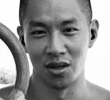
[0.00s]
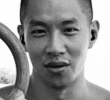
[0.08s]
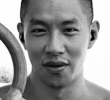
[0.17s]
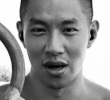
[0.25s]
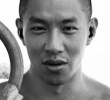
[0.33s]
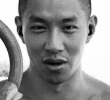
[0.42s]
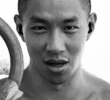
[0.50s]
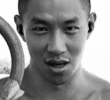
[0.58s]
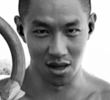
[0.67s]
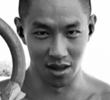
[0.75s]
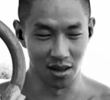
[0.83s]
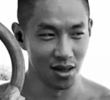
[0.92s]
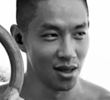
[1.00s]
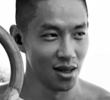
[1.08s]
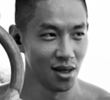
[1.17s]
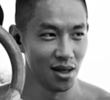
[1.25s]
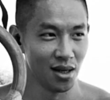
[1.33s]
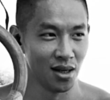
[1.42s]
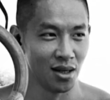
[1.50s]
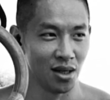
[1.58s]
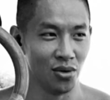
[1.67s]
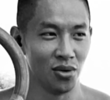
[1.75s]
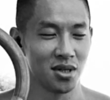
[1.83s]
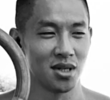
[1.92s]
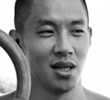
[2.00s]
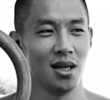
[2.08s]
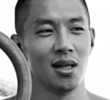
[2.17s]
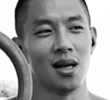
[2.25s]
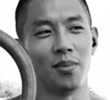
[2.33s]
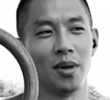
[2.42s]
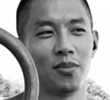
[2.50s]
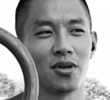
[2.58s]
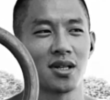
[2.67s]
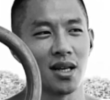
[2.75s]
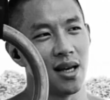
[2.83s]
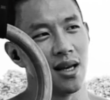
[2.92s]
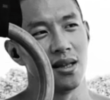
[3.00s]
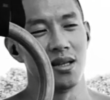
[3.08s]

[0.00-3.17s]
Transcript: that you found online, you will see that people say,